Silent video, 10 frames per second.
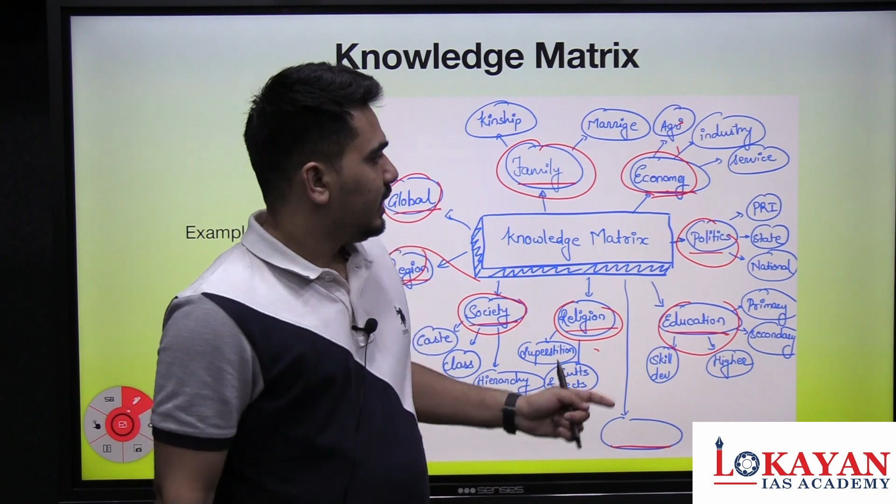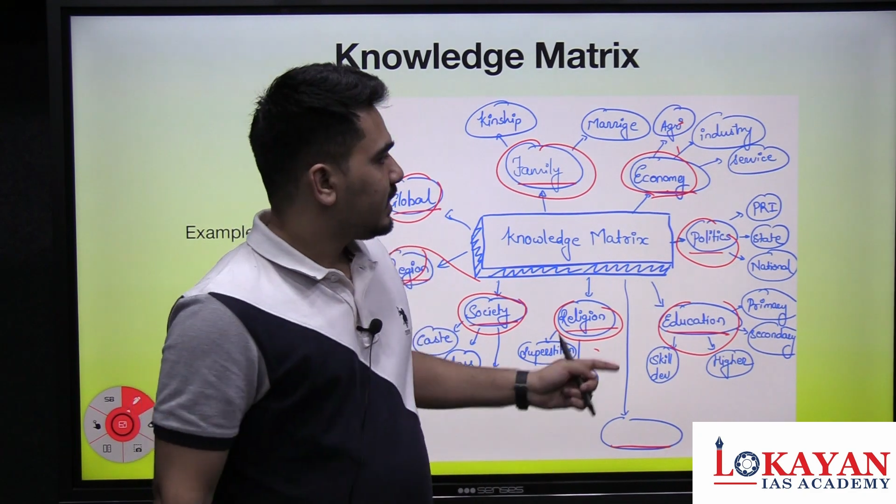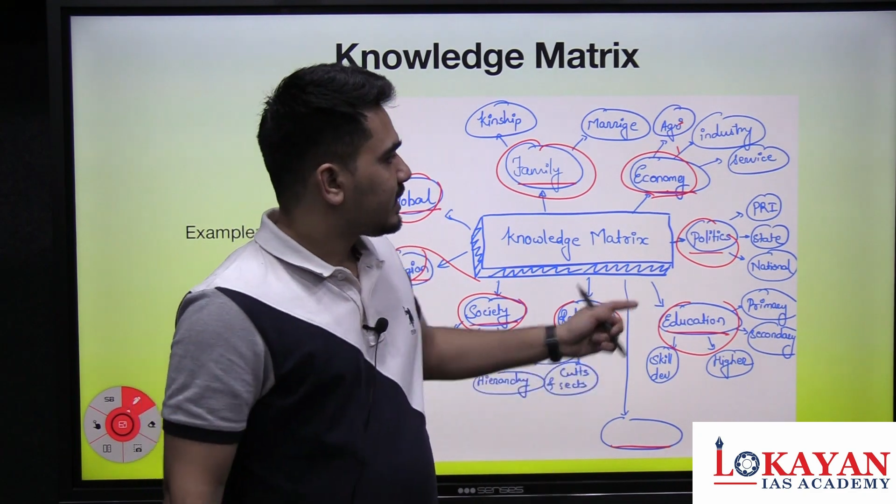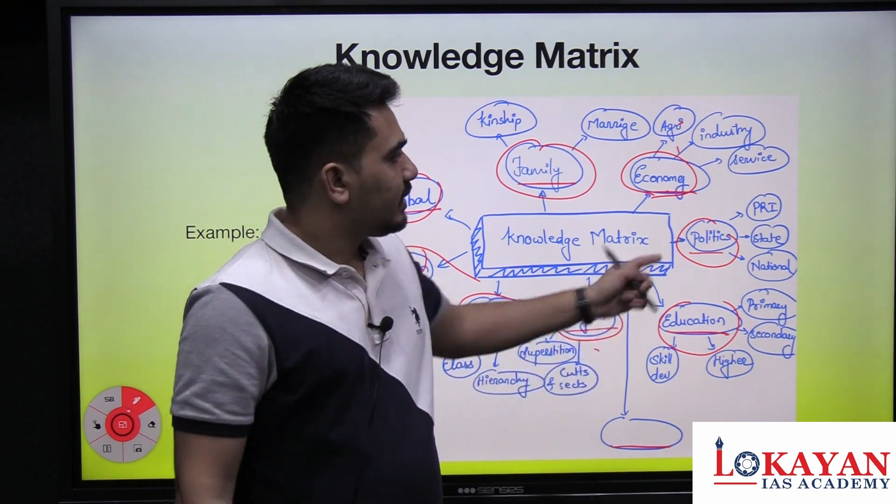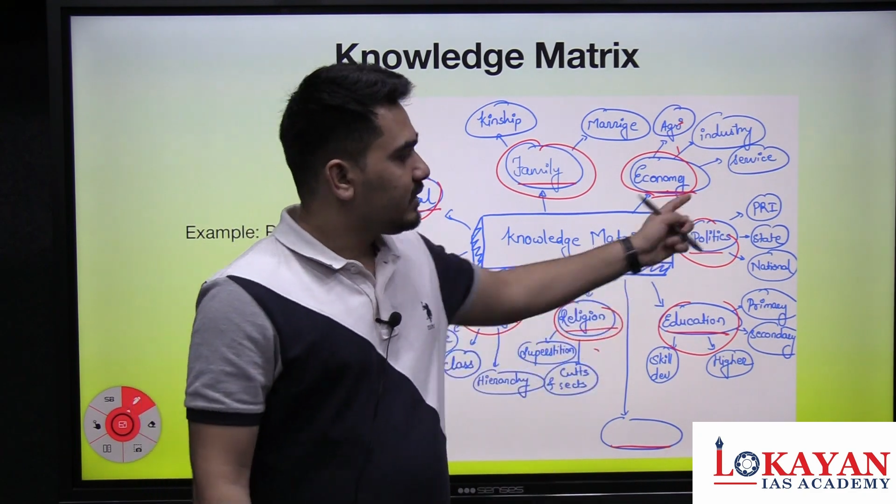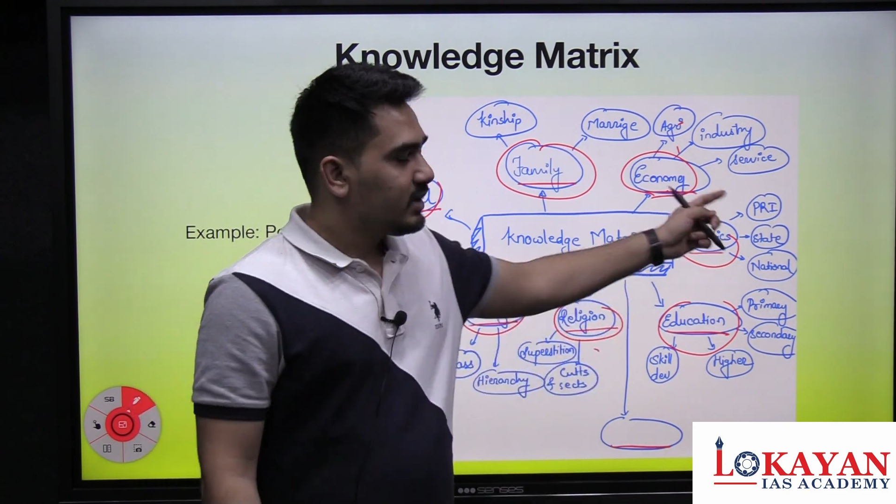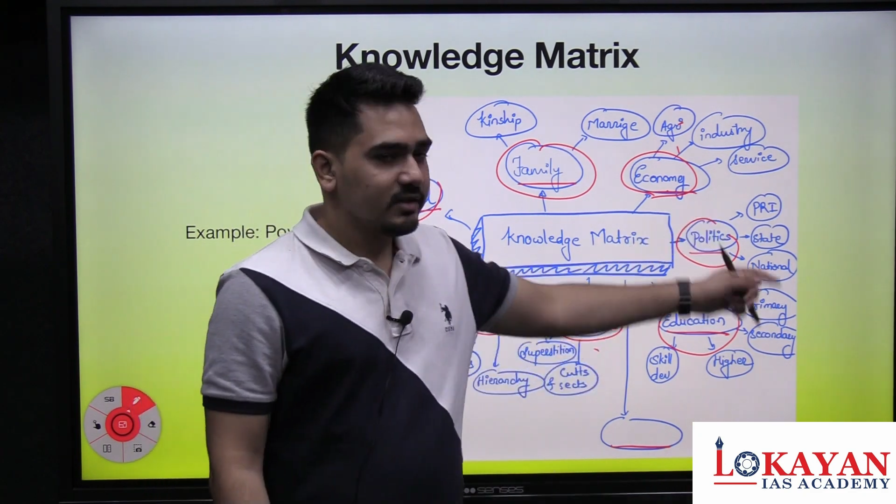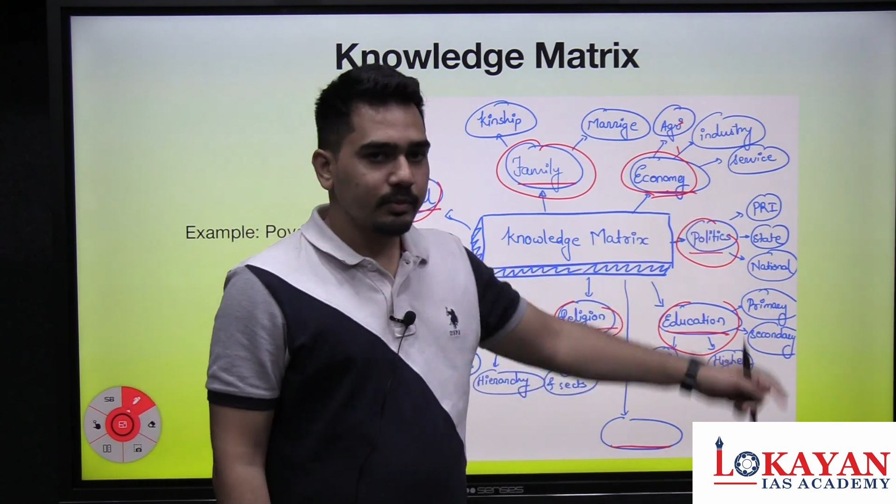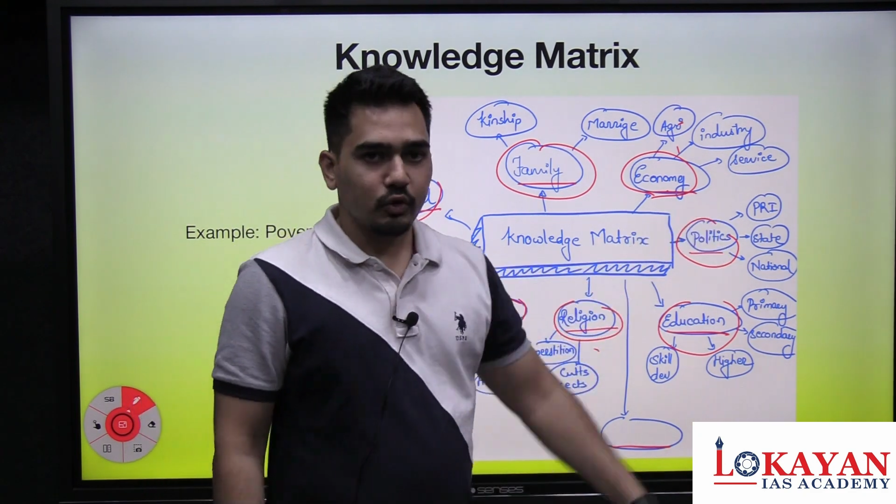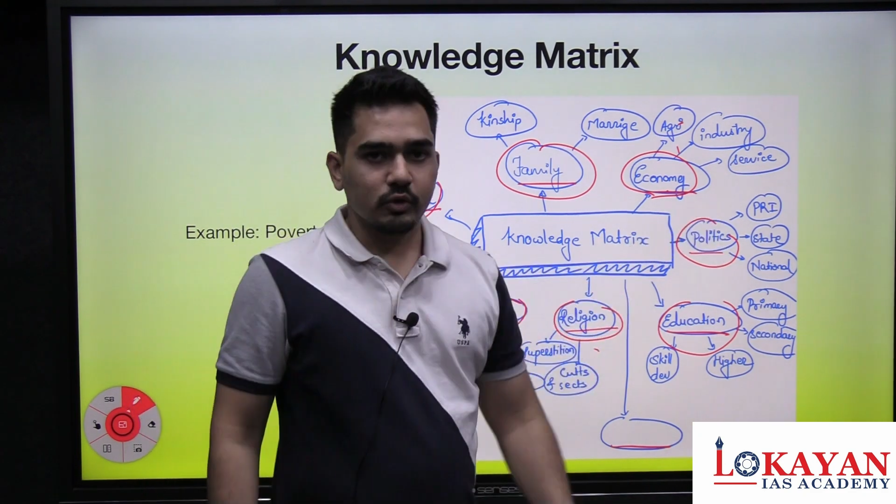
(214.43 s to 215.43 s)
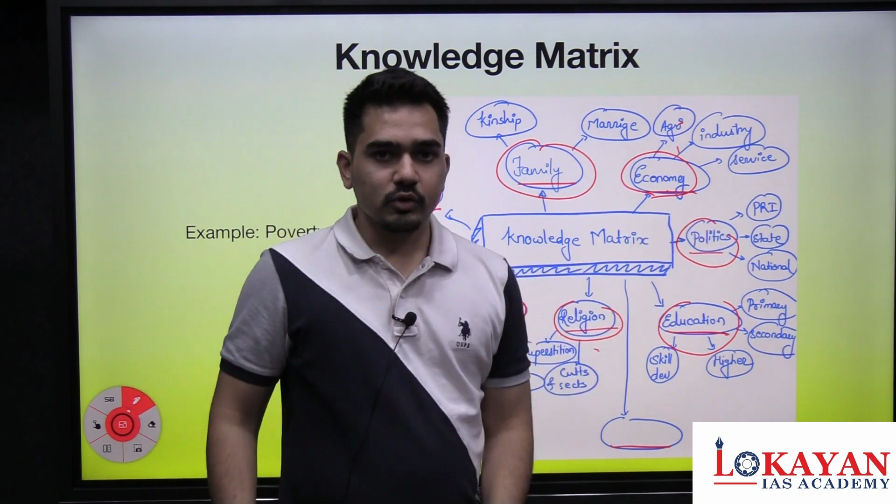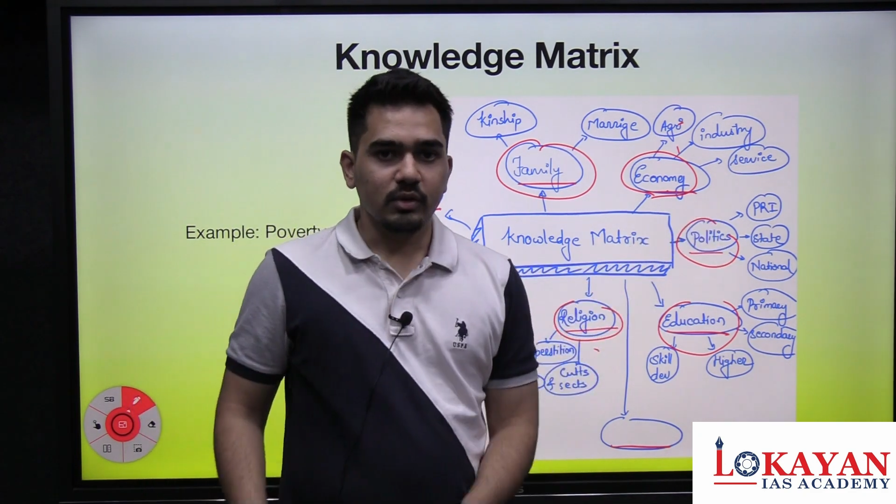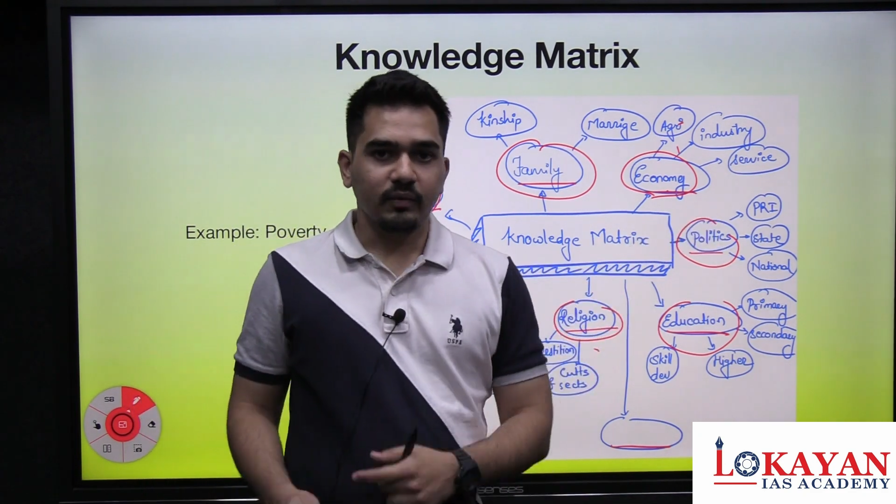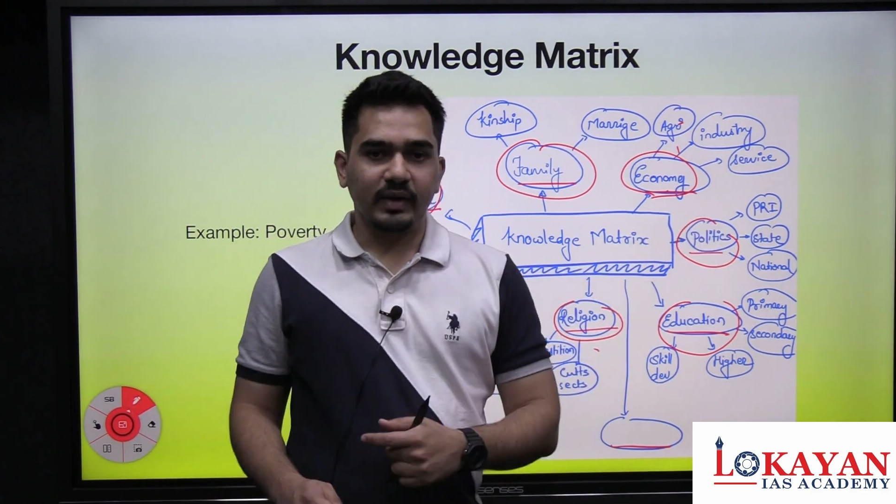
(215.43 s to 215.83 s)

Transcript: Services mein also